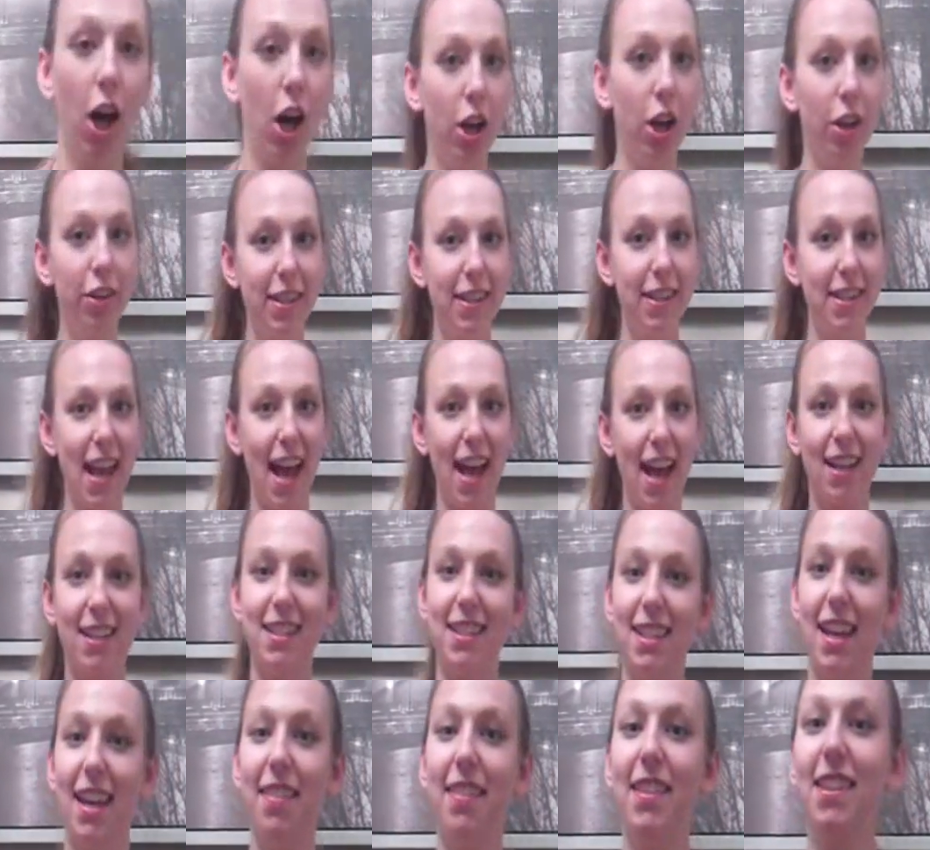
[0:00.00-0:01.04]
on to
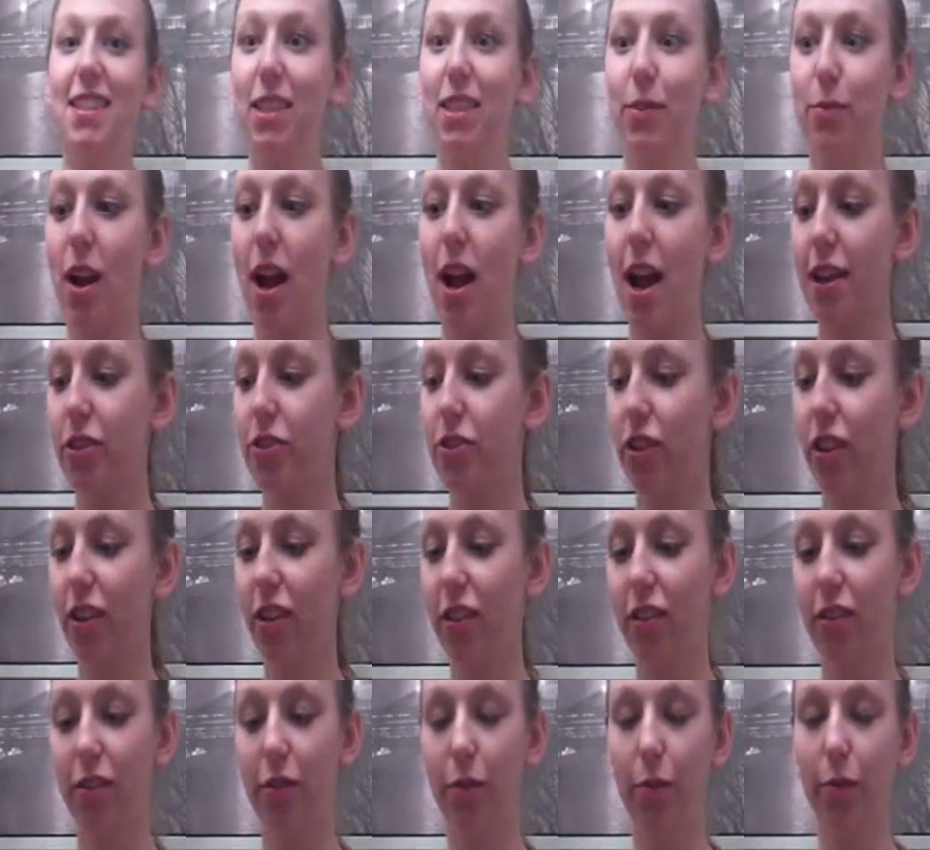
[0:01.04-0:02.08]
snacks. And this is where I
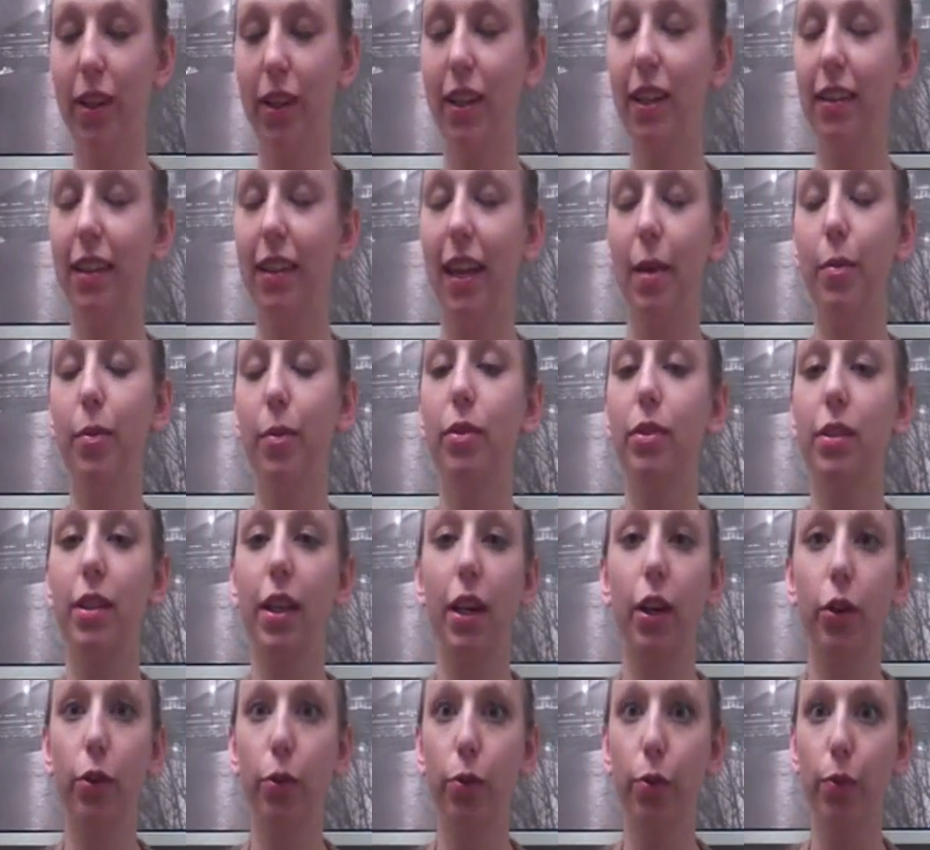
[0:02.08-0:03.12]
struggled reading labels
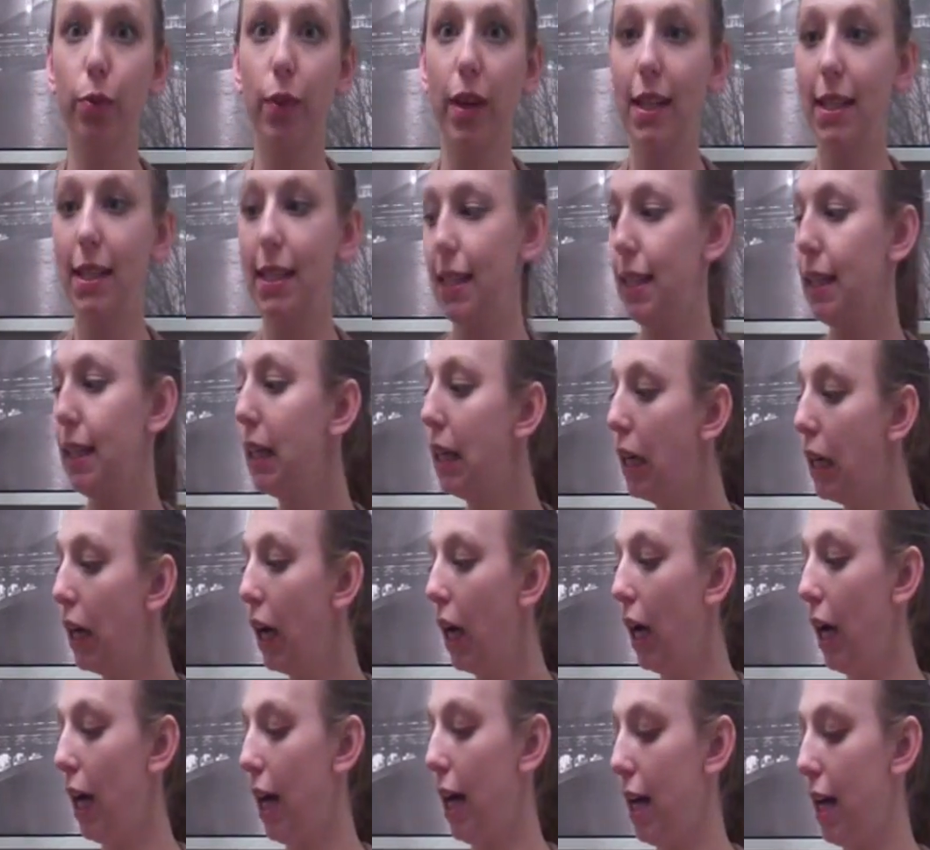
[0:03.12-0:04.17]
like crazy.
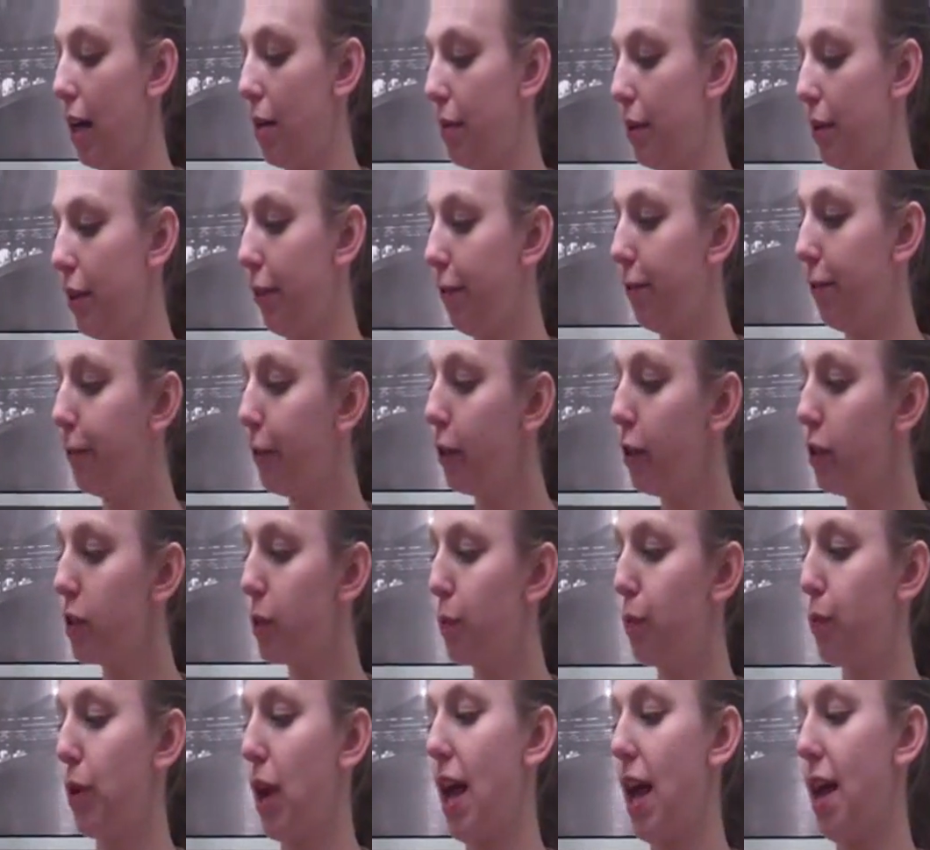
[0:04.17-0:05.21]
But the
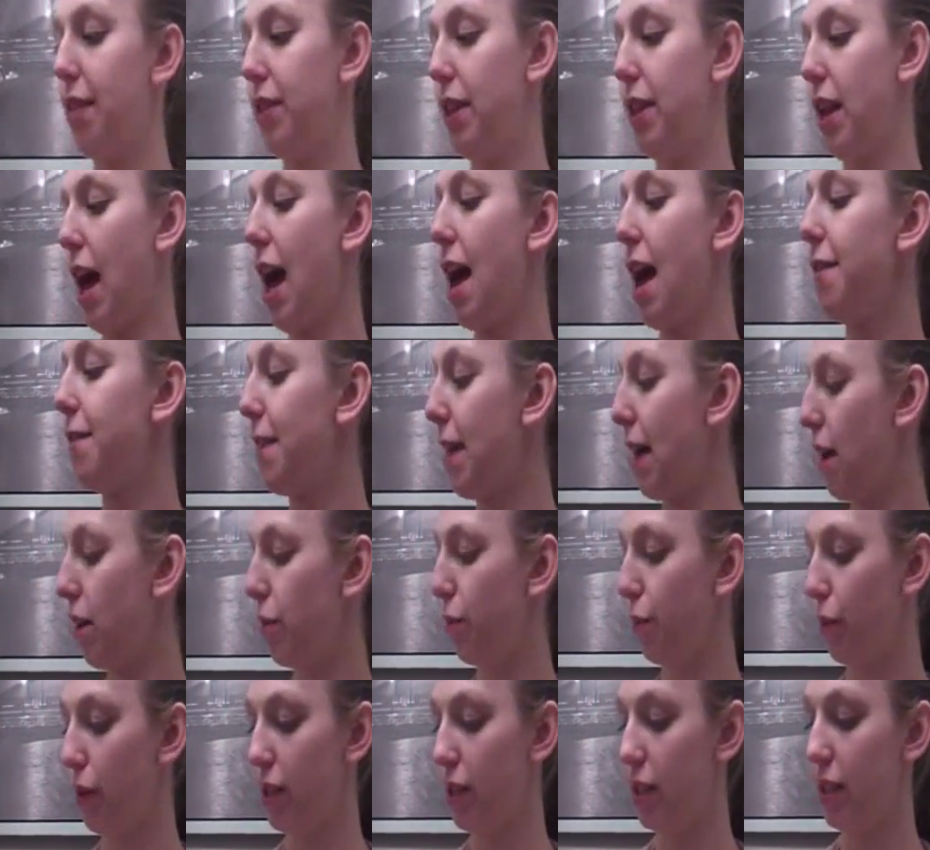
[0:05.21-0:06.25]
first brand that I
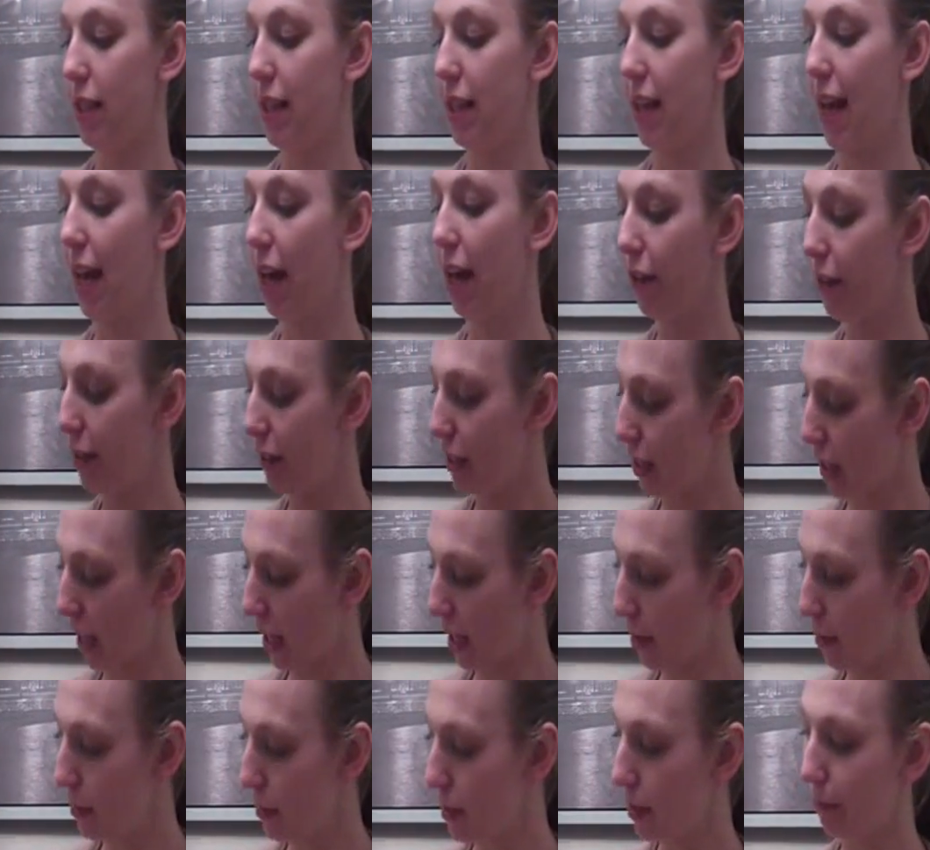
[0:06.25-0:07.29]
found was the Healthy
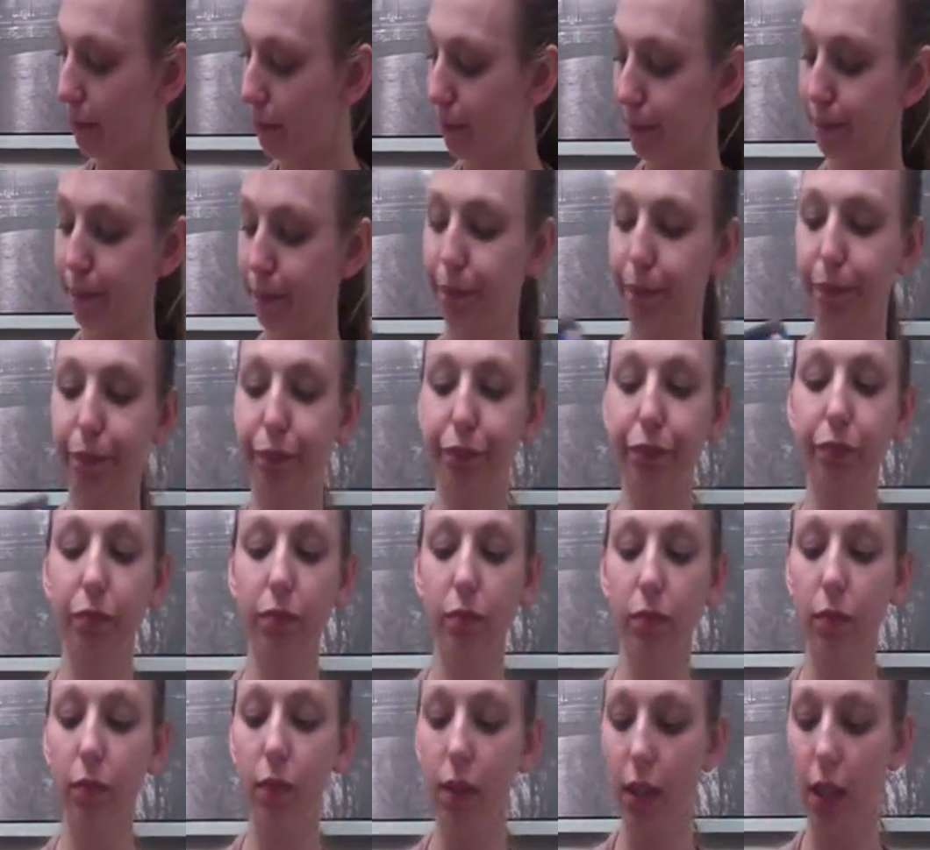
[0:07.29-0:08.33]
Times.
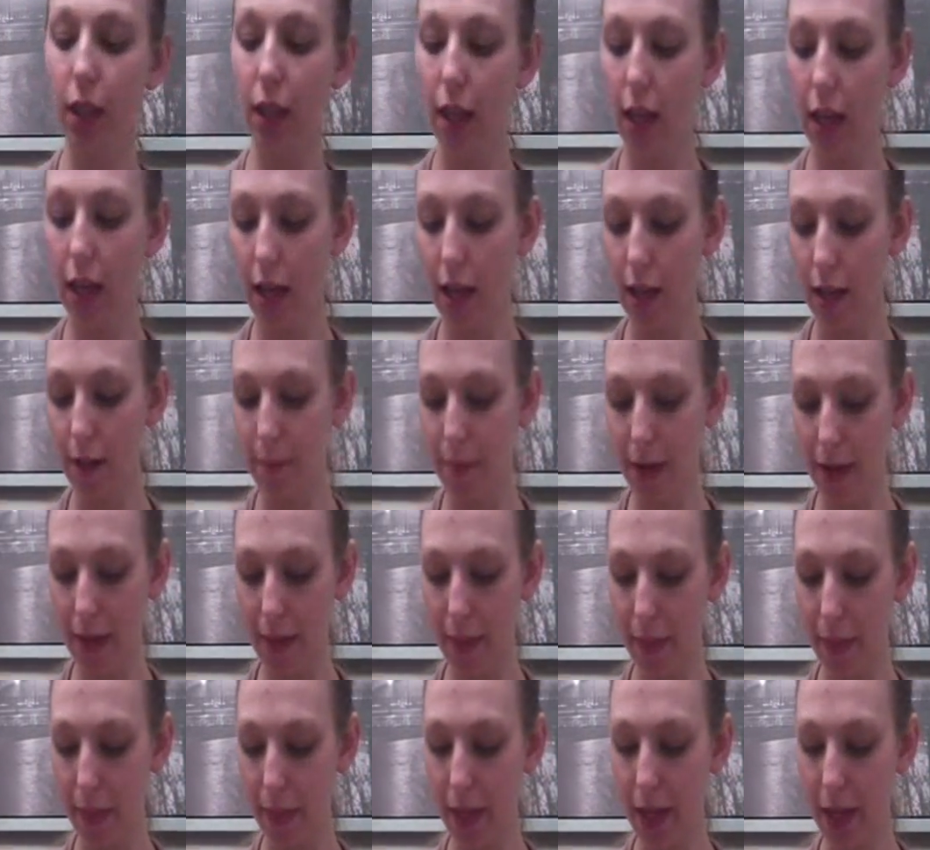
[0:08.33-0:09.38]

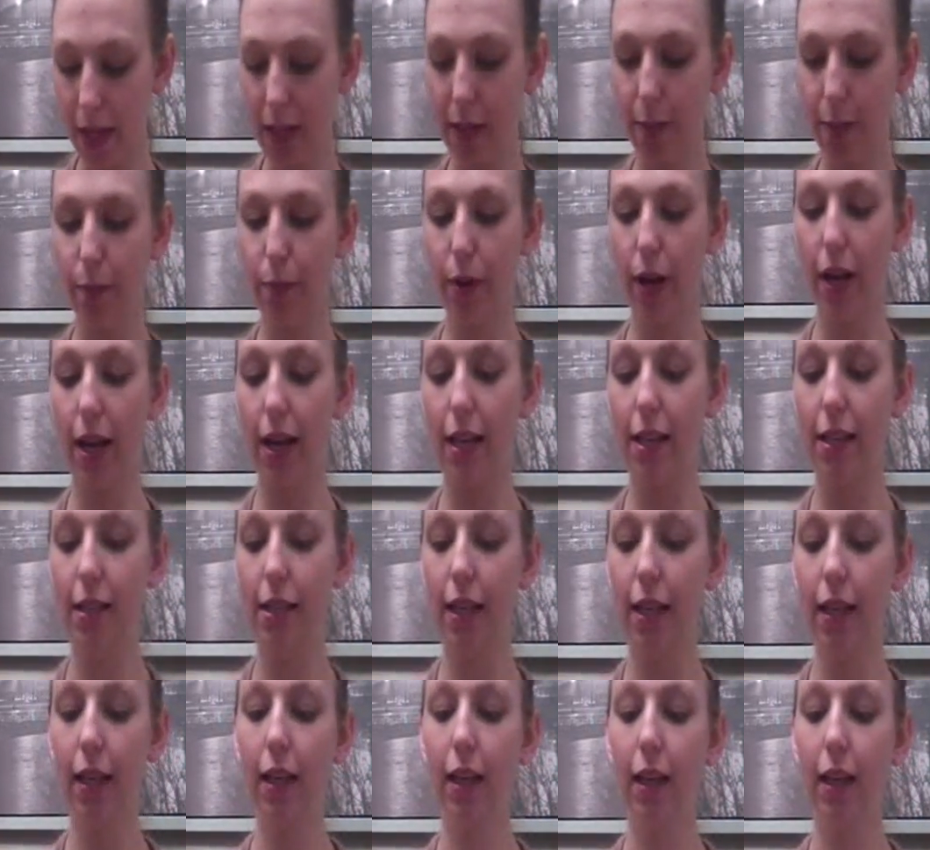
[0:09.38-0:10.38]
And this brand